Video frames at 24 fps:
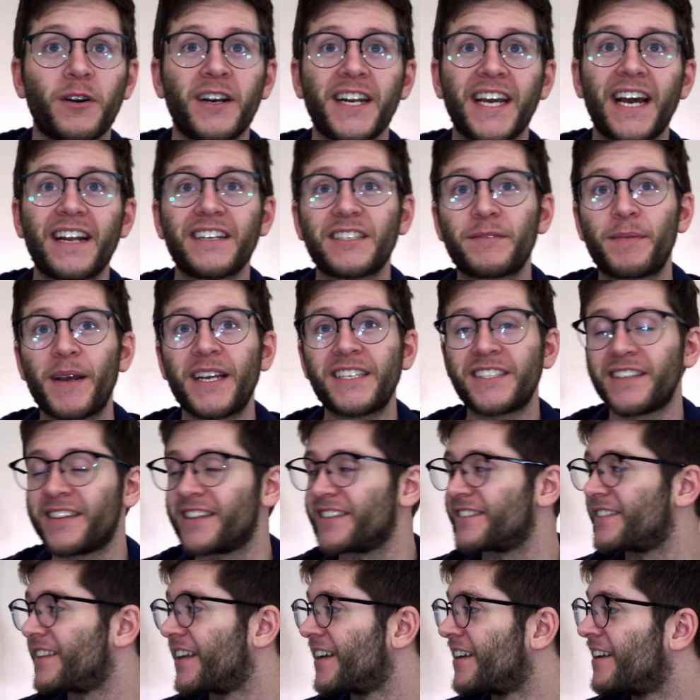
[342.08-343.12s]
running out of space on
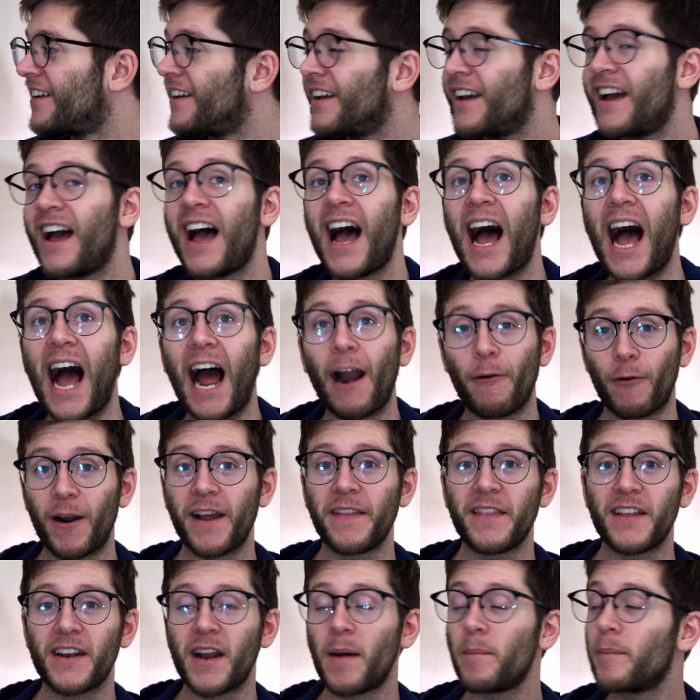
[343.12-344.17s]
this thing. I
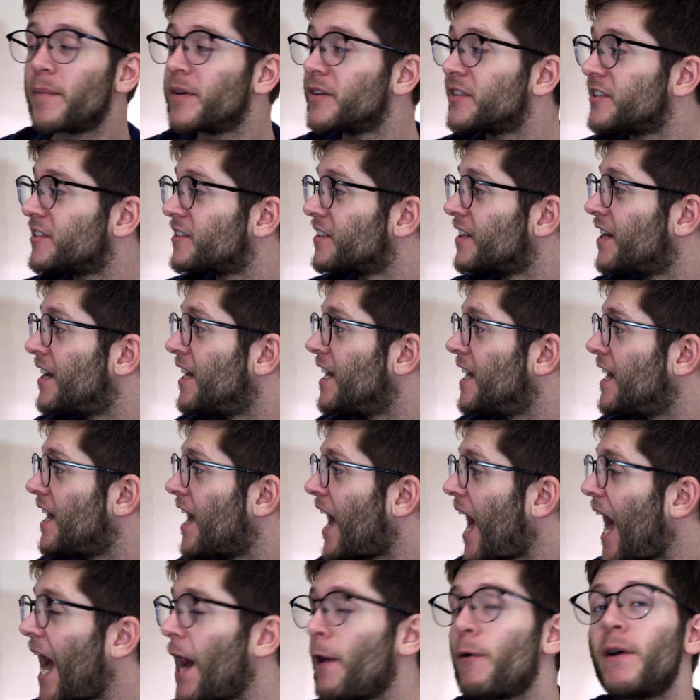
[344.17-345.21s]
ran the numbers.
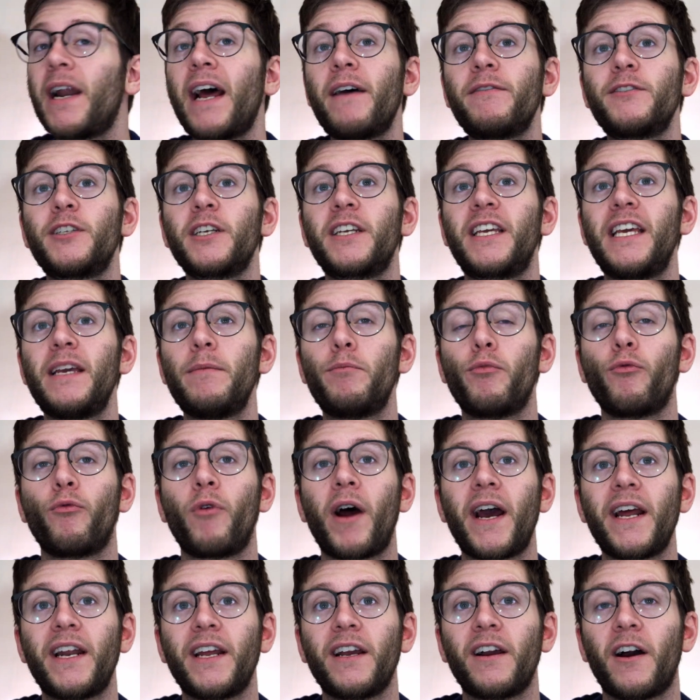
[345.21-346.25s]
I would have to keep
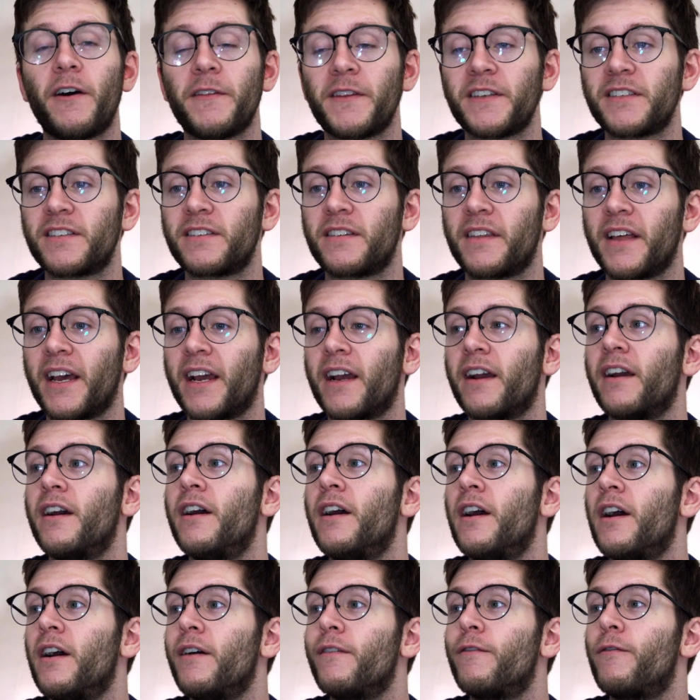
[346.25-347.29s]
writing on this thing
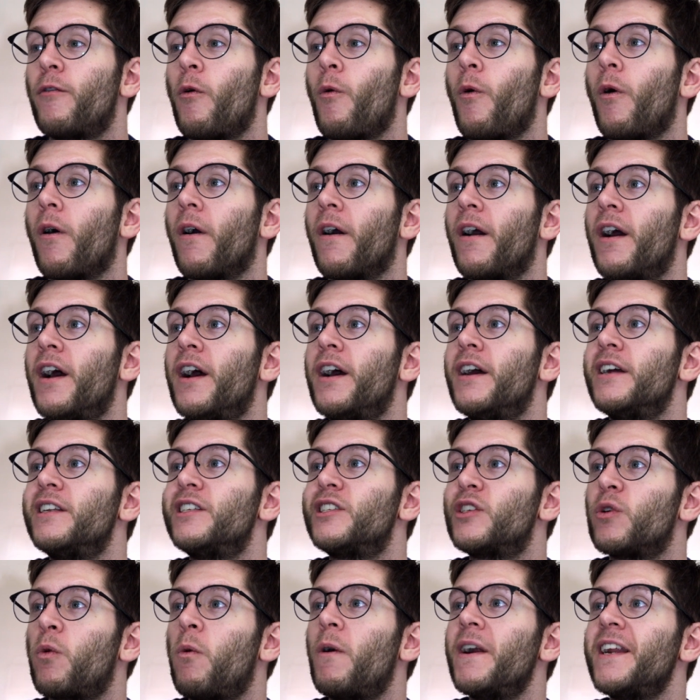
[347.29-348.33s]
for
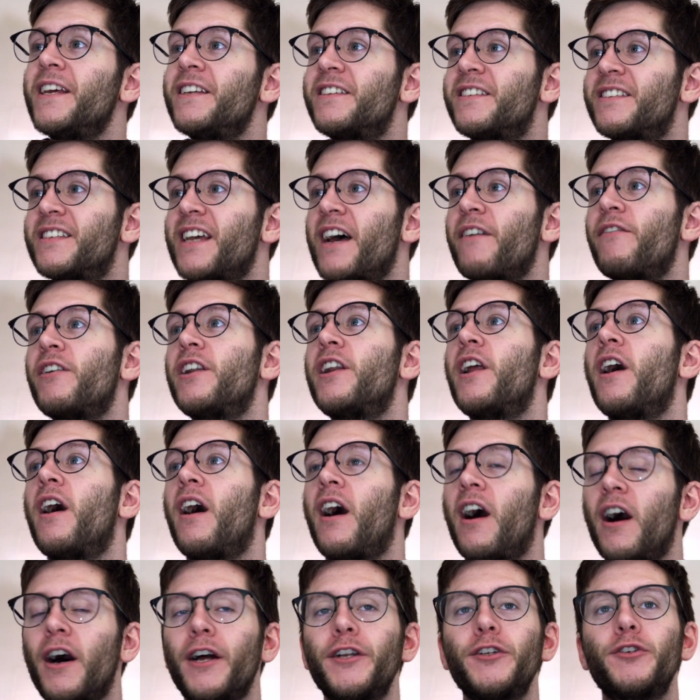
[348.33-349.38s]

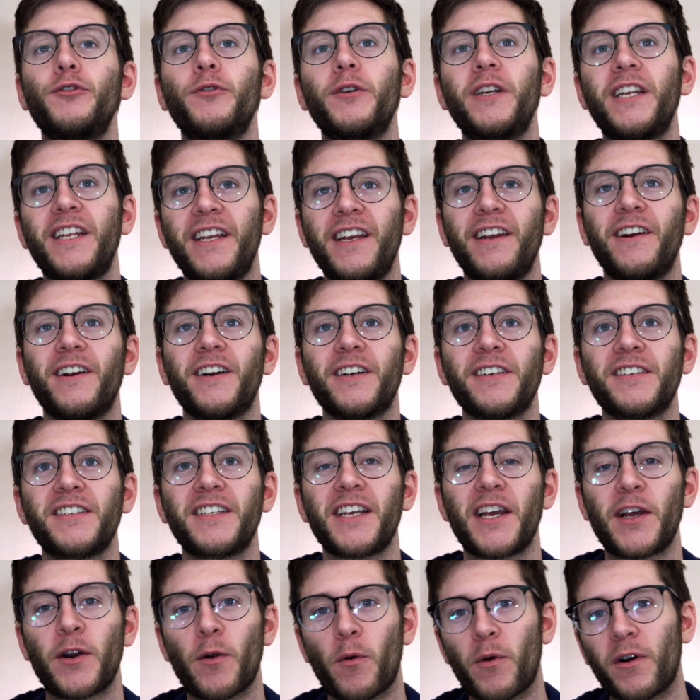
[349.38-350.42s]
2,700 years
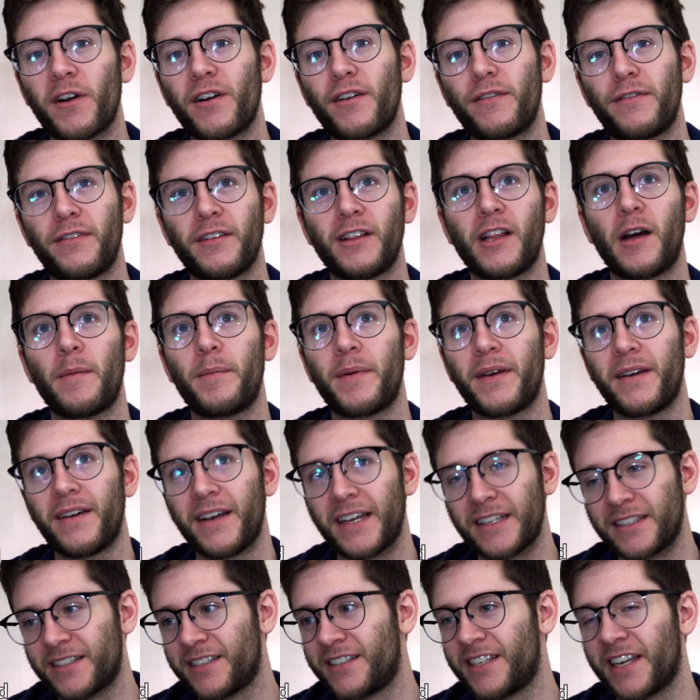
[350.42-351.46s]
in order to fill up
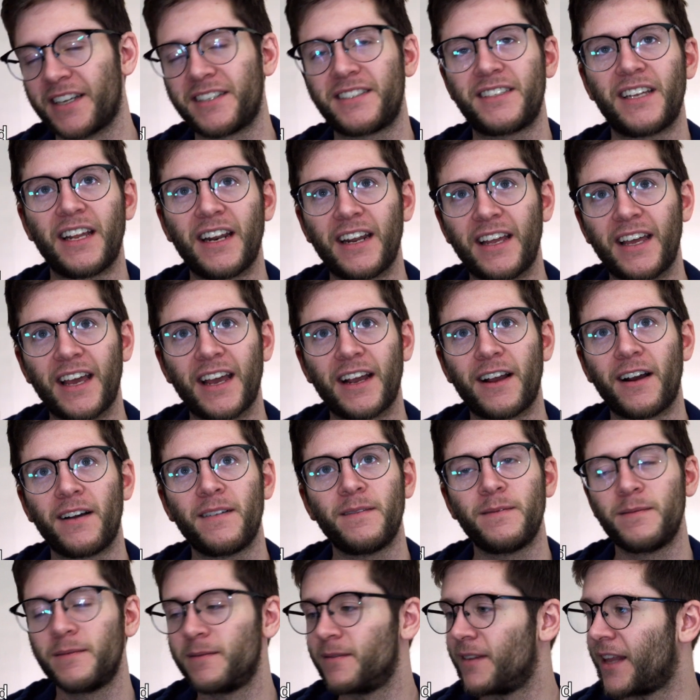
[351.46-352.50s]
its 16 gig,
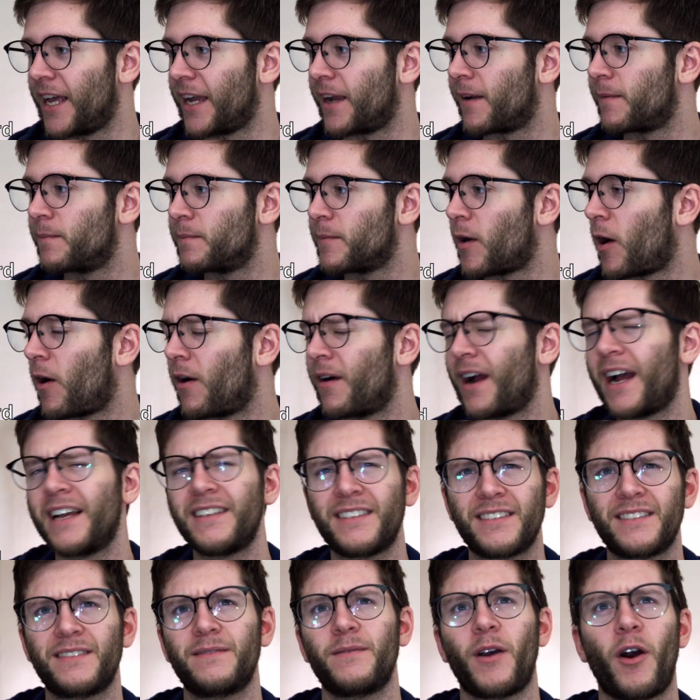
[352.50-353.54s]

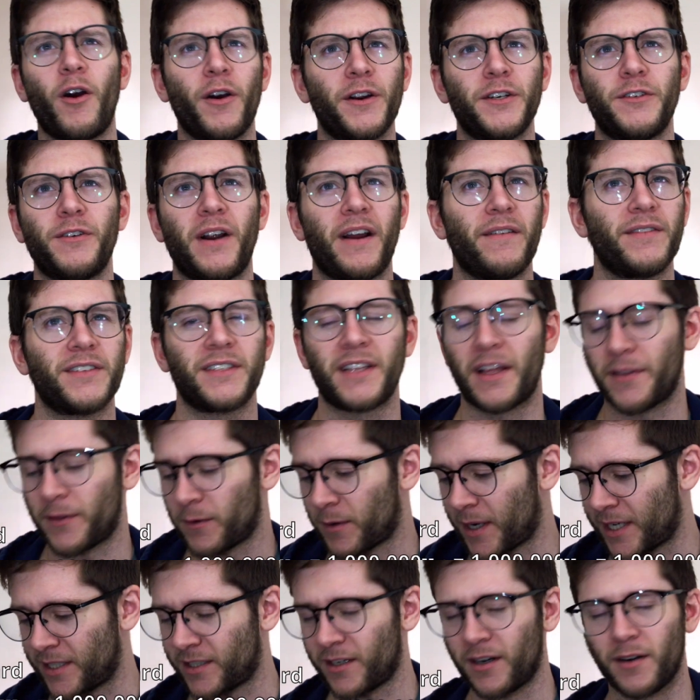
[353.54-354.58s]
hard drive is not the
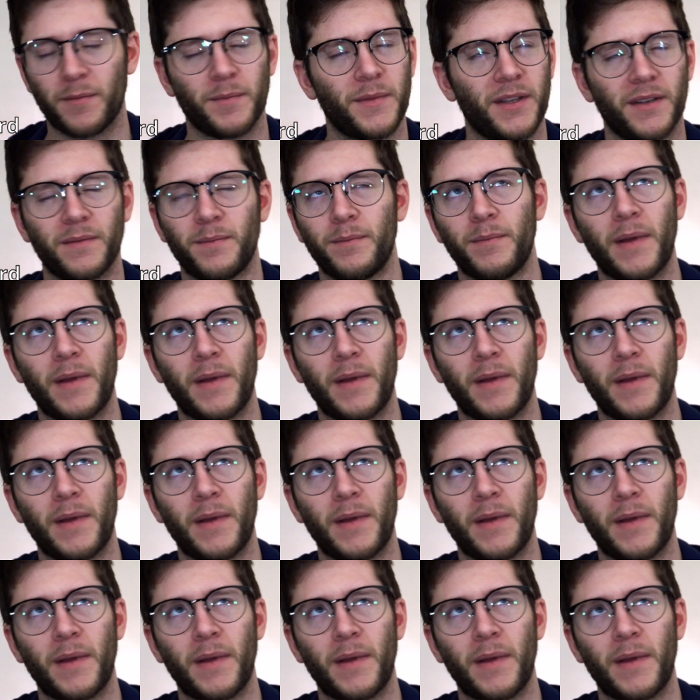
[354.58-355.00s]
right term, the